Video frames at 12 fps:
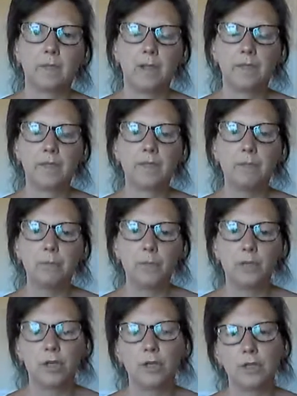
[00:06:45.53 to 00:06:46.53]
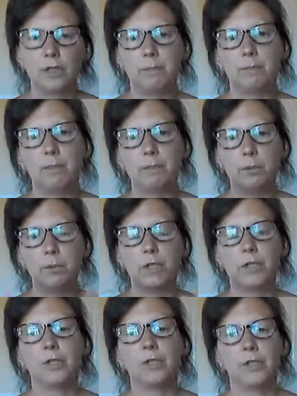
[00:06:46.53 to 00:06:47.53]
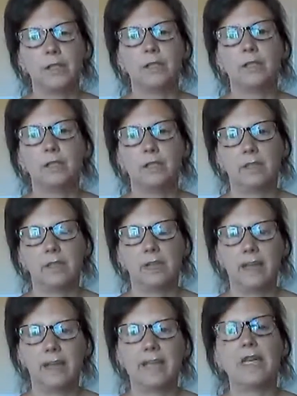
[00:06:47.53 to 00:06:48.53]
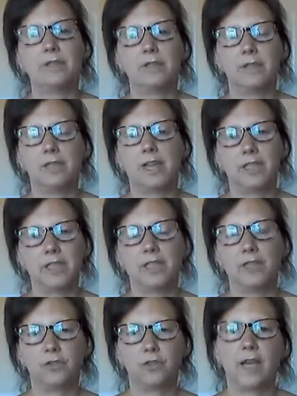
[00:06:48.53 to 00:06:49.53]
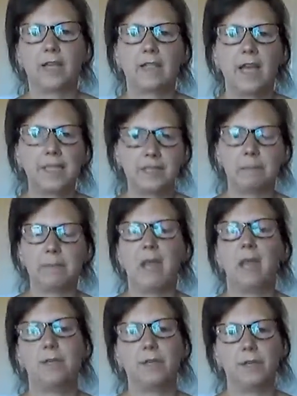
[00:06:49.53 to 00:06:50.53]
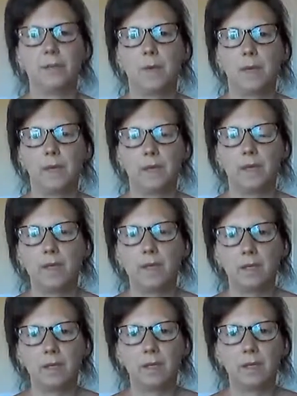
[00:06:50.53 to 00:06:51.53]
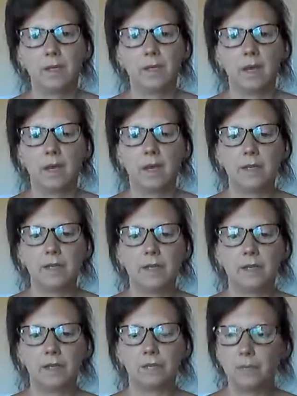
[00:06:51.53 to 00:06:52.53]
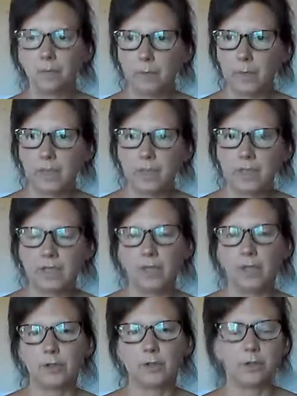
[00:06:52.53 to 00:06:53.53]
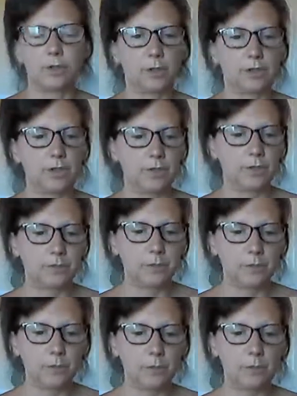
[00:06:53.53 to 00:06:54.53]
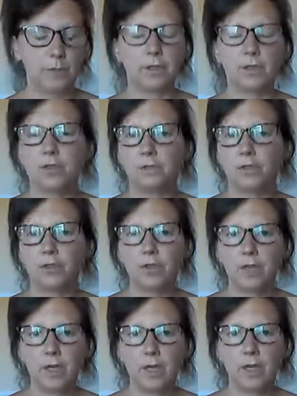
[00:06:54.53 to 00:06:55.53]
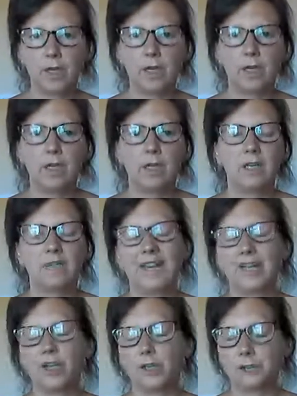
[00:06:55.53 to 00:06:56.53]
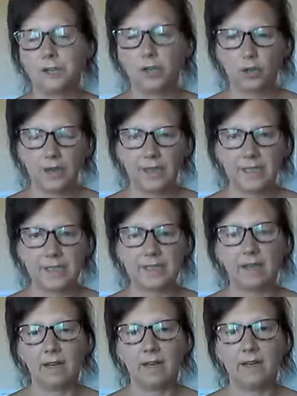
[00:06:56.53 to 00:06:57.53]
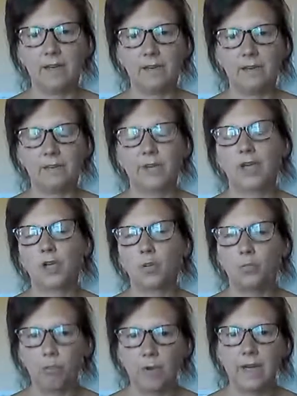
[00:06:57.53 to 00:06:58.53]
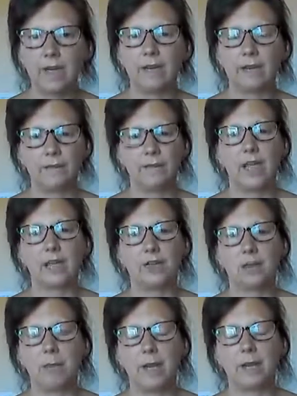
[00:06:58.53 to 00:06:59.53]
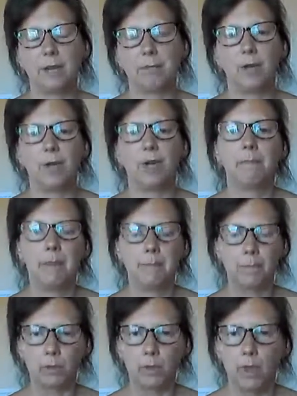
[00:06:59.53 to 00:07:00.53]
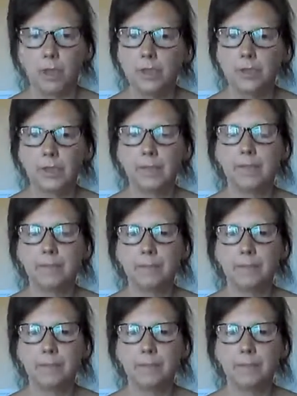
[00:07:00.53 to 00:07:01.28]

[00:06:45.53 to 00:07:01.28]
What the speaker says: And then your mucosa, the lining of your digestive tract, has to be healthy as well. And if you've been eating lots of processed foods, lots of sugar, had lots of stress in your life, that can really affect your microbiome, that mucosa,